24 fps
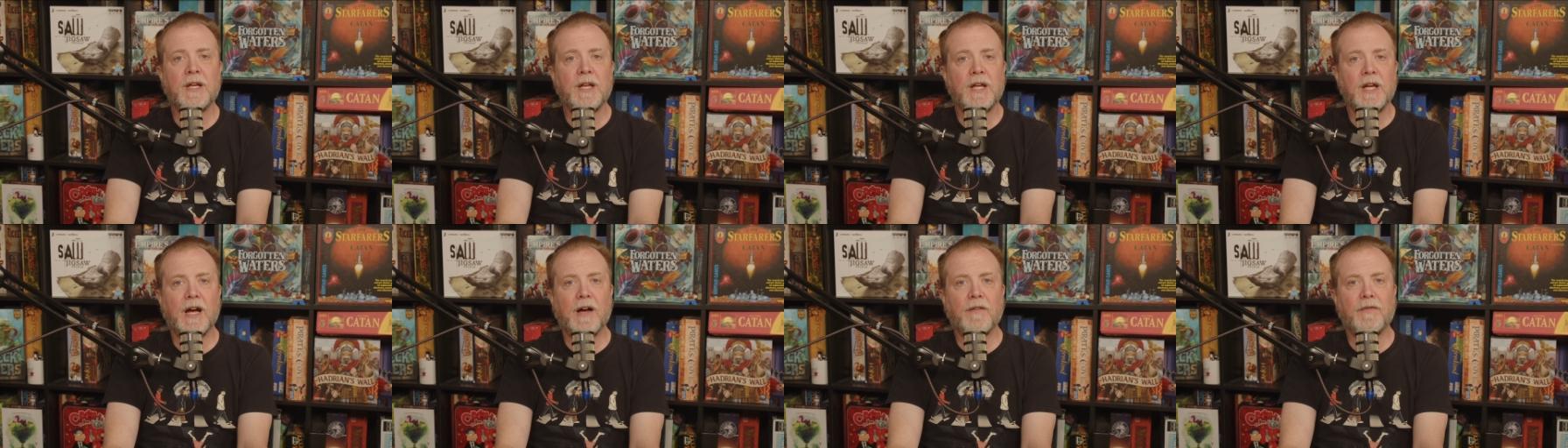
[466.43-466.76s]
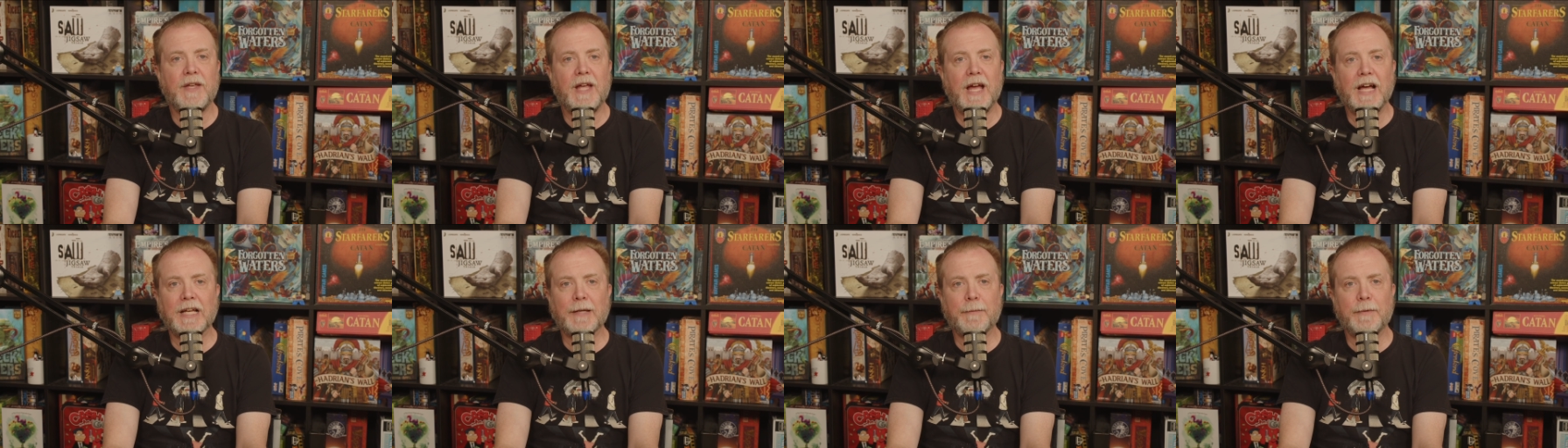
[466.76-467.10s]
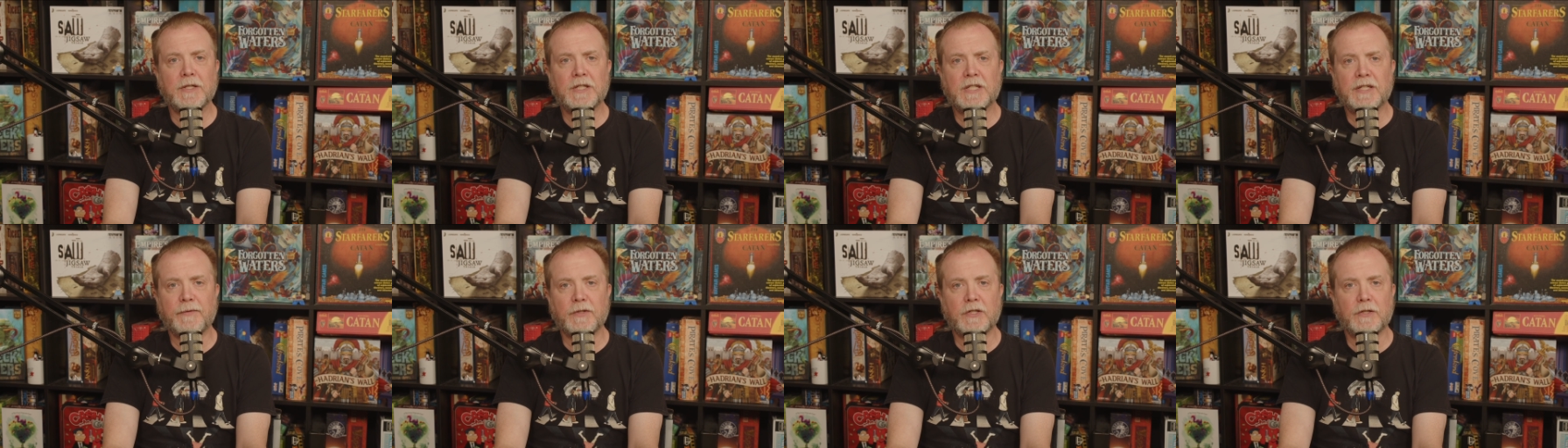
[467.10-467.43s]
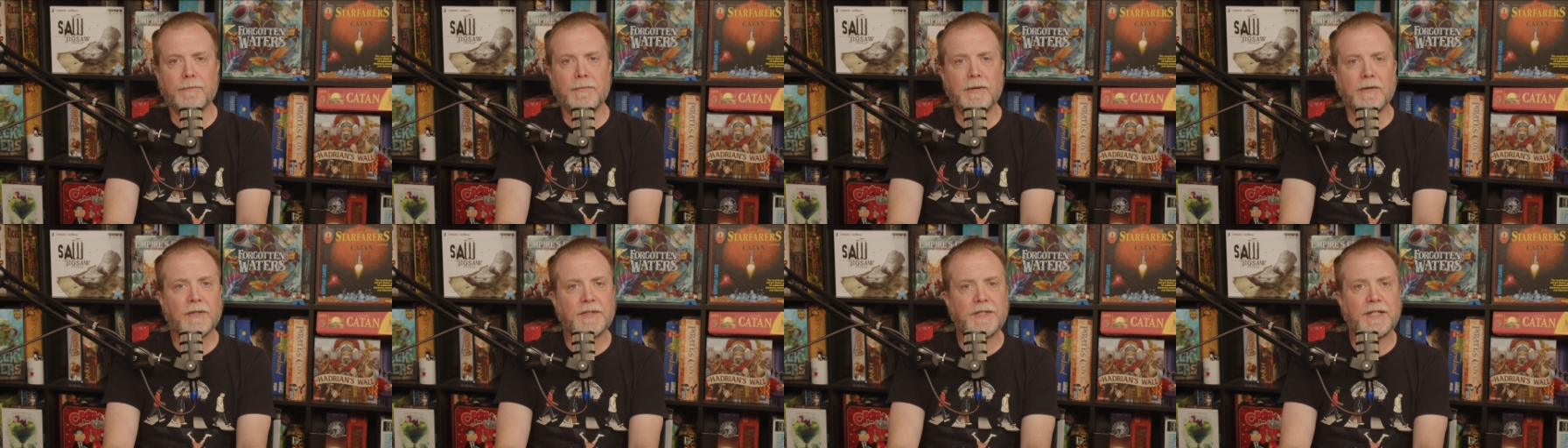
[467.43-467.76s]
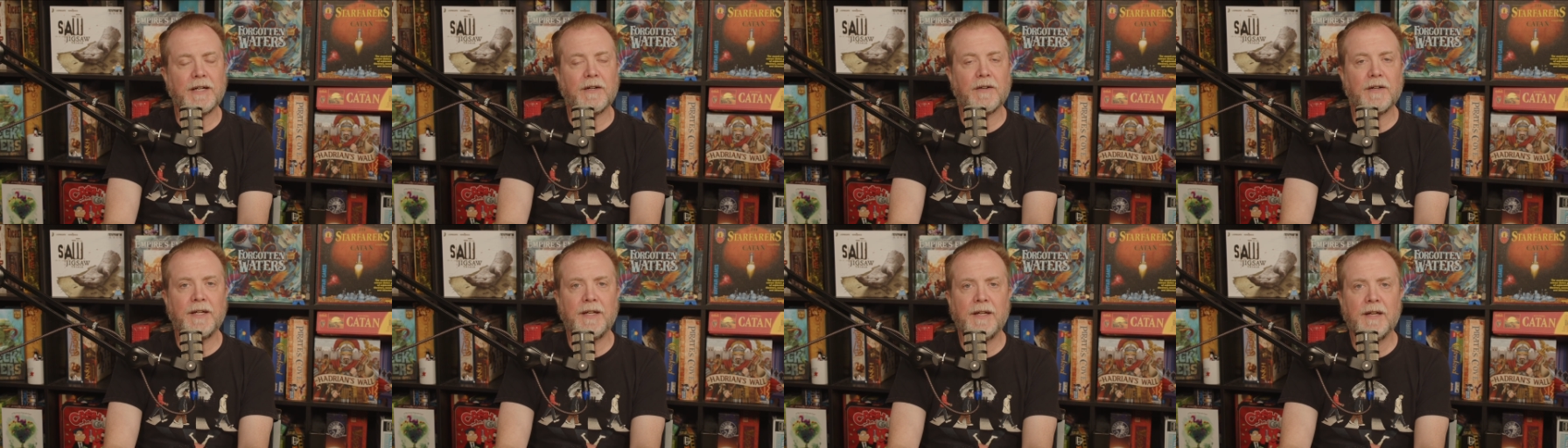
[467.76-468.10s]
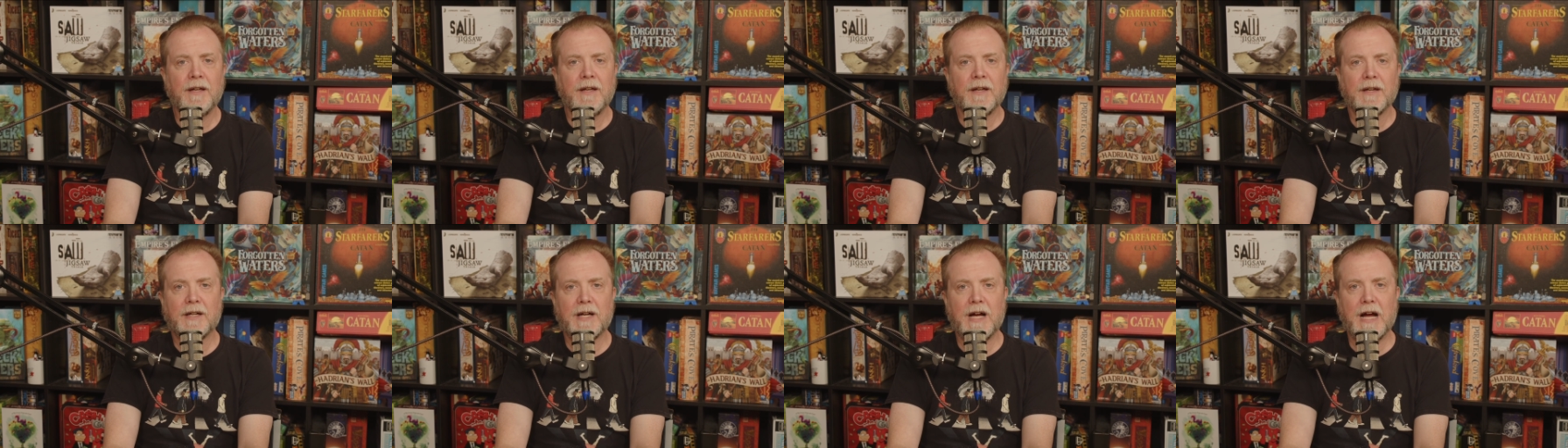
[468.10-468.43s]
of the elements of its military,
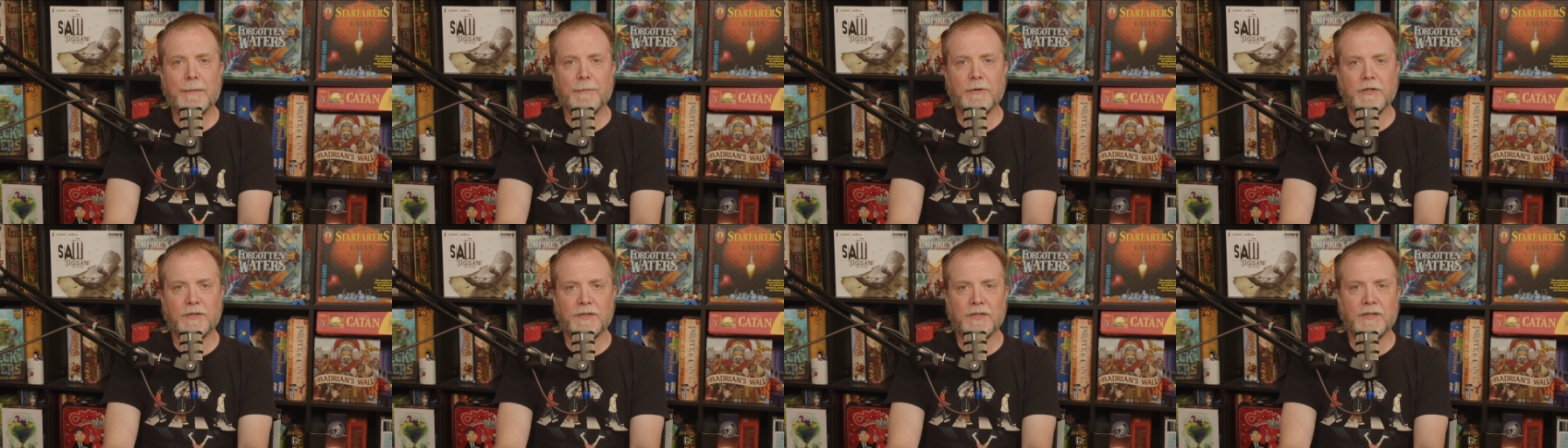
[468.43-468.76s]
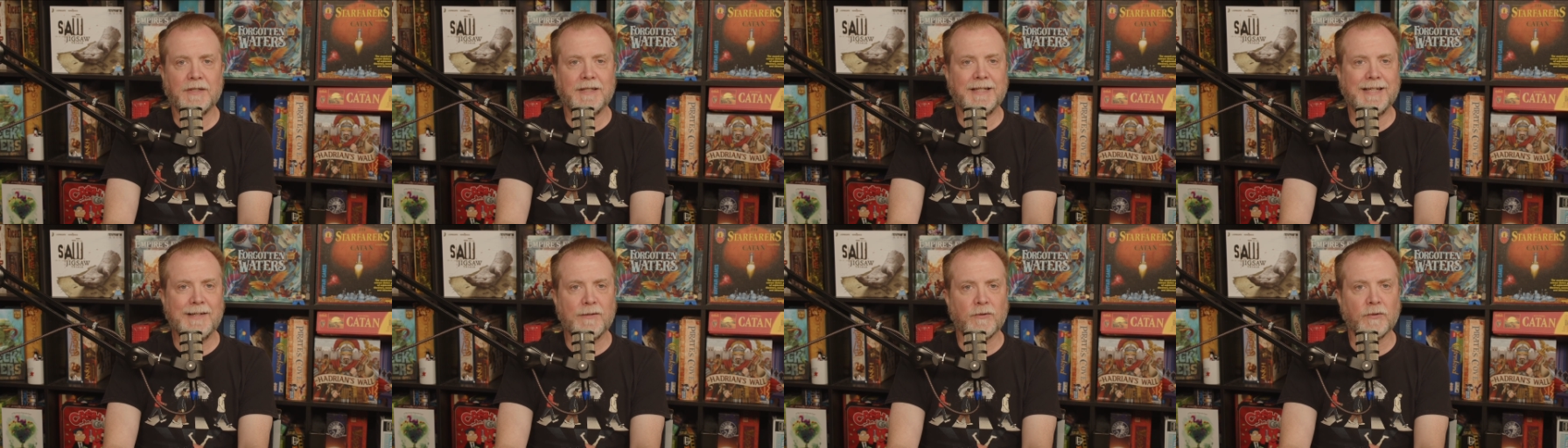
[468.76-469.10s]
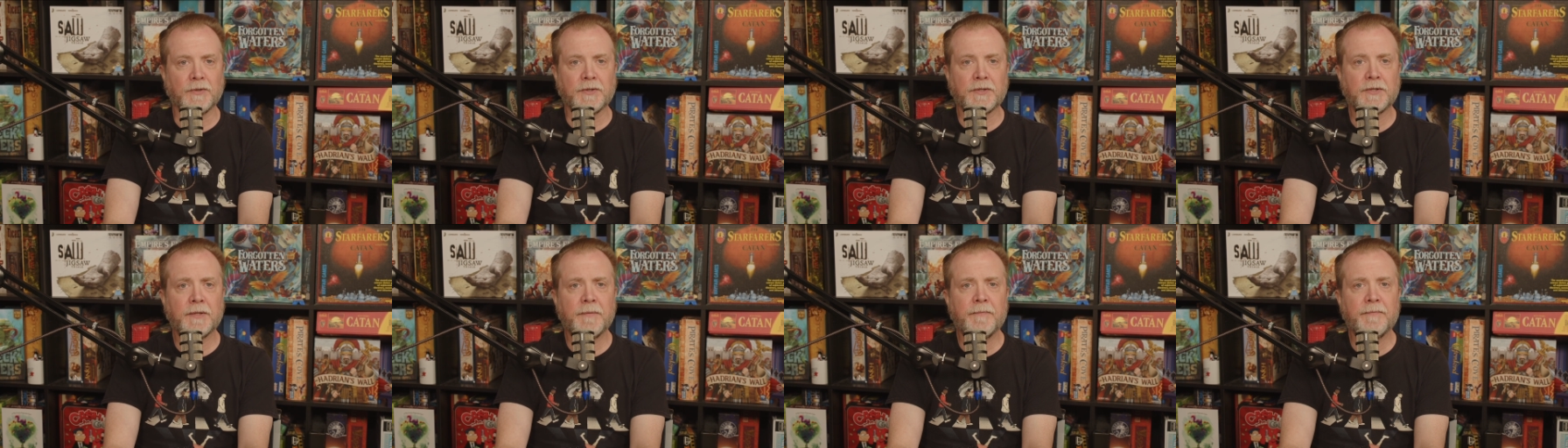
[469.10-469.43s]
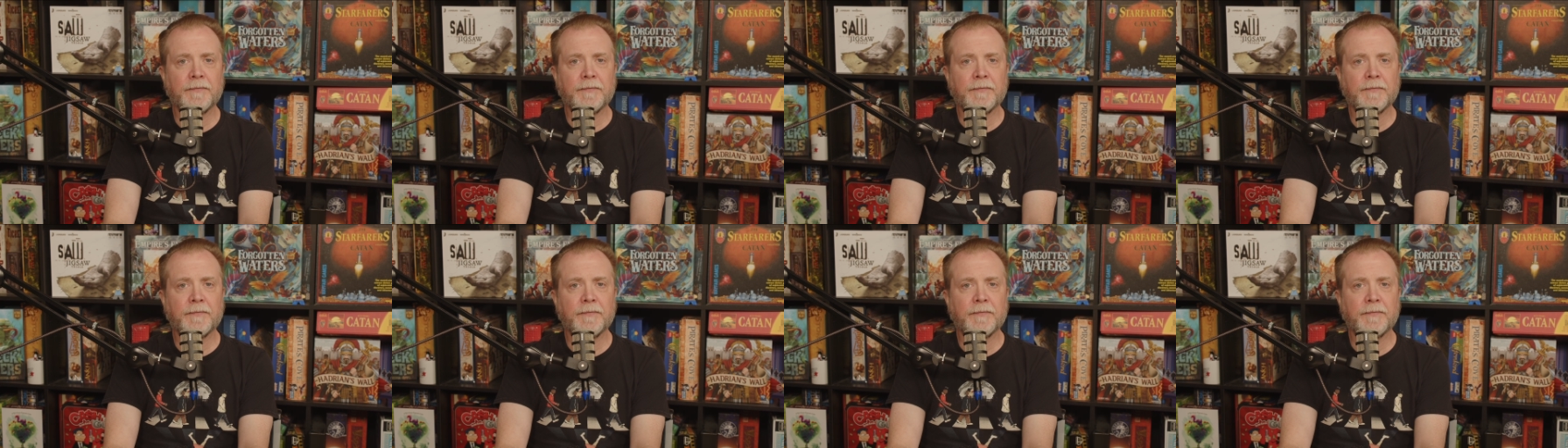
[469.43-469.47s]
commerce, and guilds.